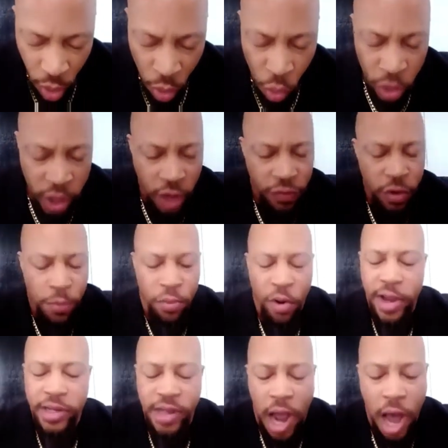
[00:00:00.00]
We give you
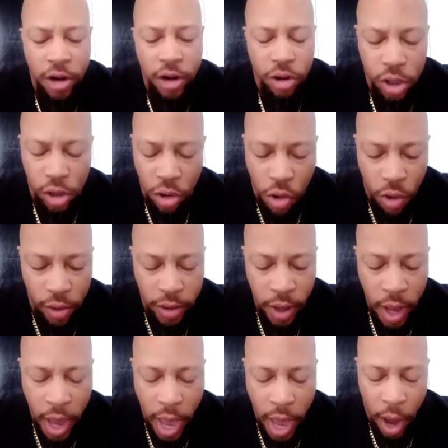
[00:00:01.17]
praise, honor, and glory.
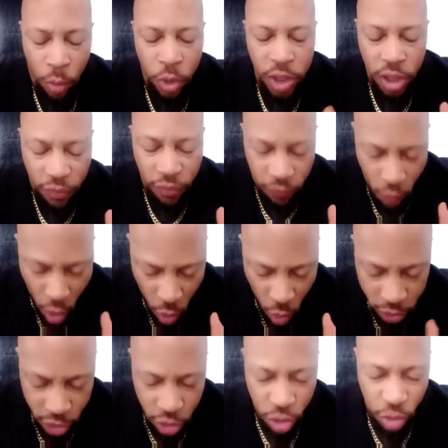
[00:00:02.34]
And we look forward
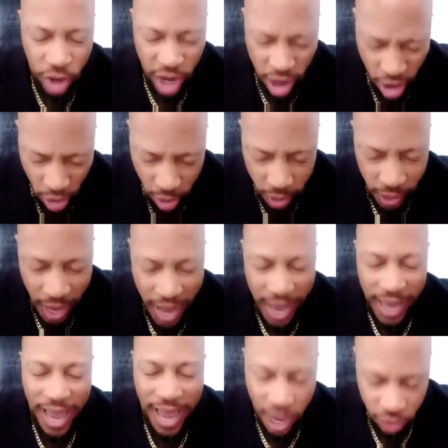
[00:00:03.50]
to you hearing
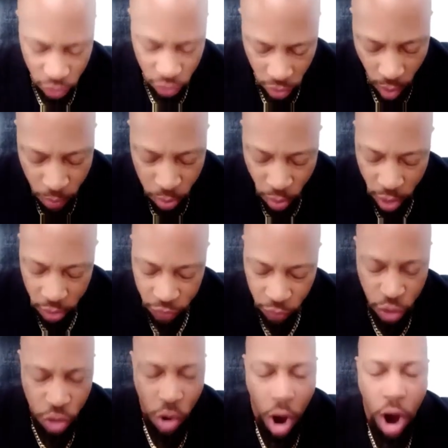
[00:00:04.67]
and answering our prayers, for
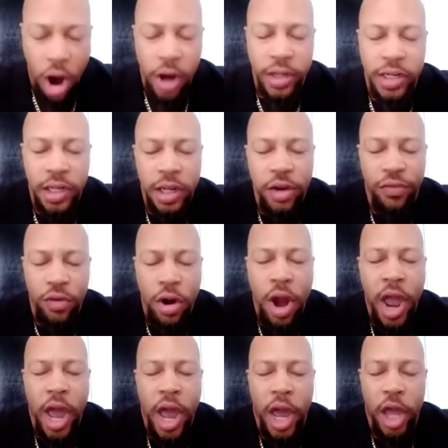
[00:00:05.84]
you are a deliverer
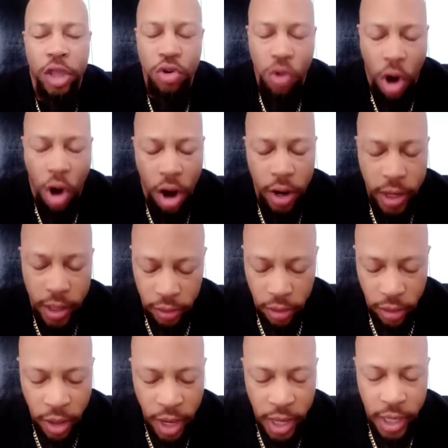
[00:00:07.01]
and you are a healer.
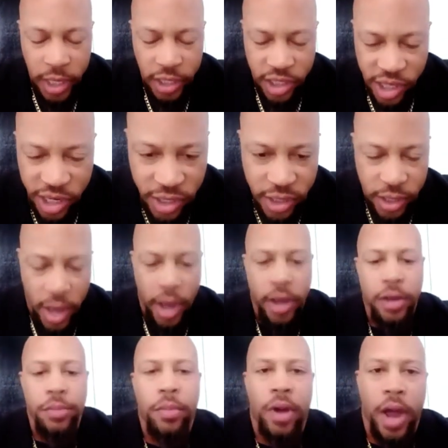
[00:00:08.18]
In Jesus'
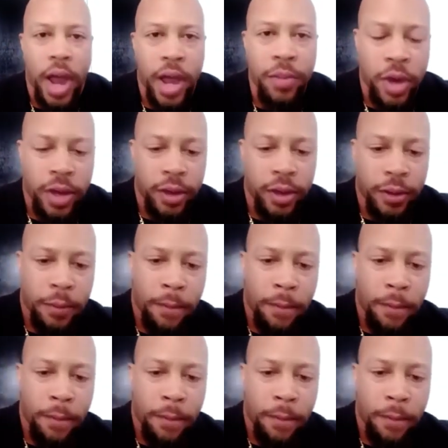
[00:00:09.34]
name, amen.